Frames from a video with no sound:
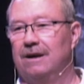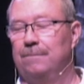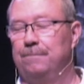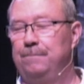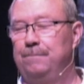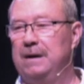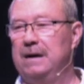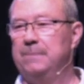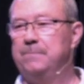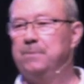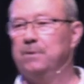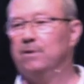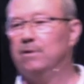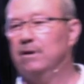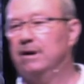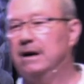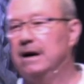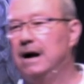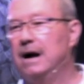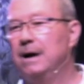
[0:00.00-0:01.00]
people are
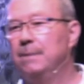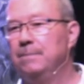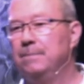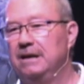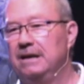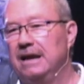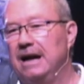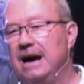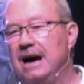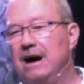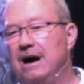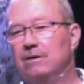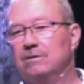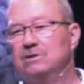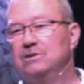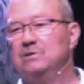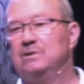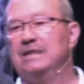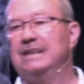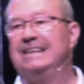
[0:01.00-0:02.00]
coming
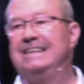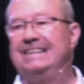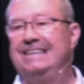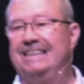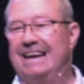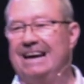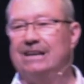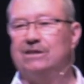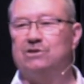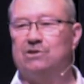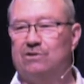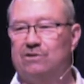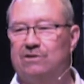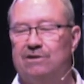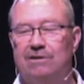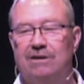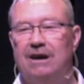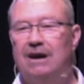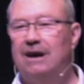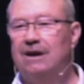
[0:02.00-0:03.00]
out to the desert.
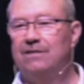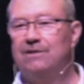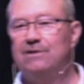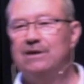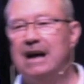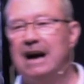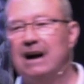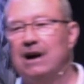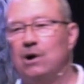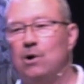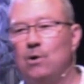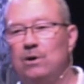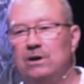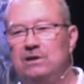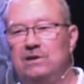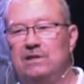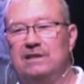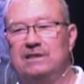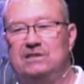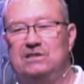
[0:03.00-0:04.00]
They're not going
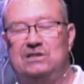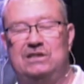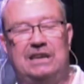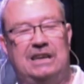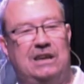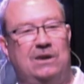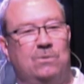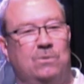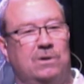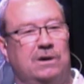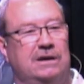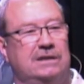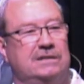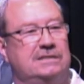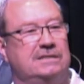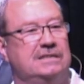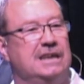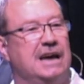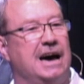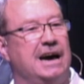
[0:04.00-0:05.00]
to the city where
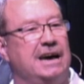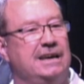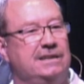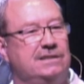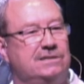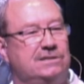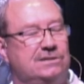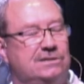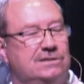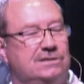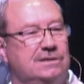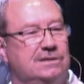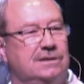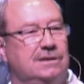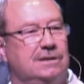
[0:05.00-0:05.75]
it's nice.